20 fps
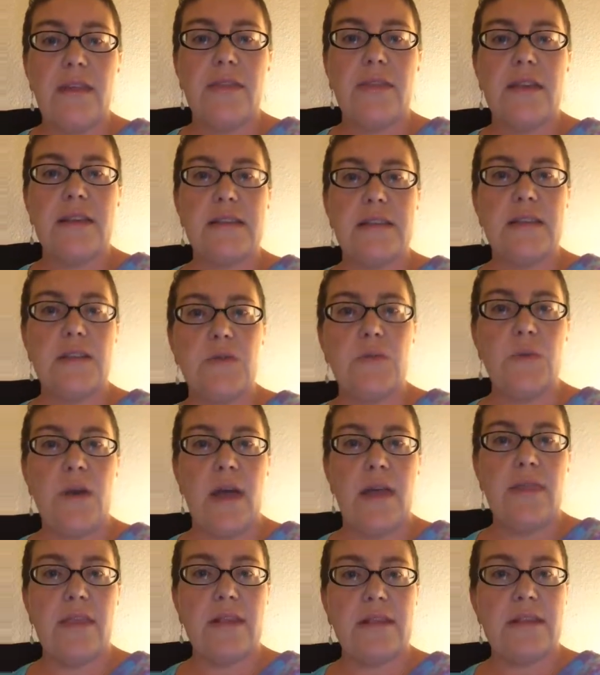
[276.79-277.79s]
this is
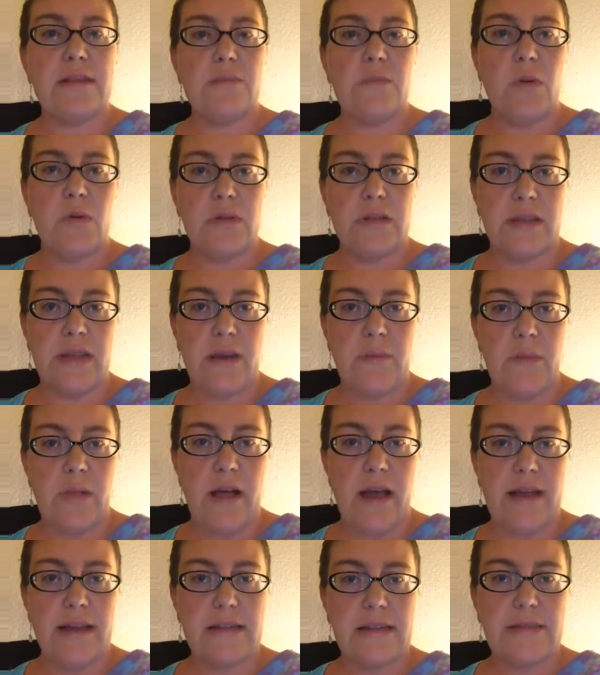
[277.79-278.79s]
when this mostly
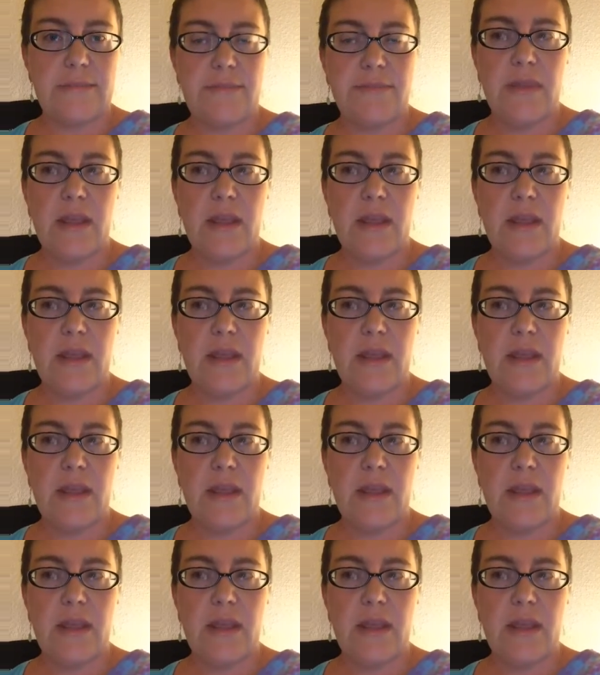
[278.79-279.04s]
applies.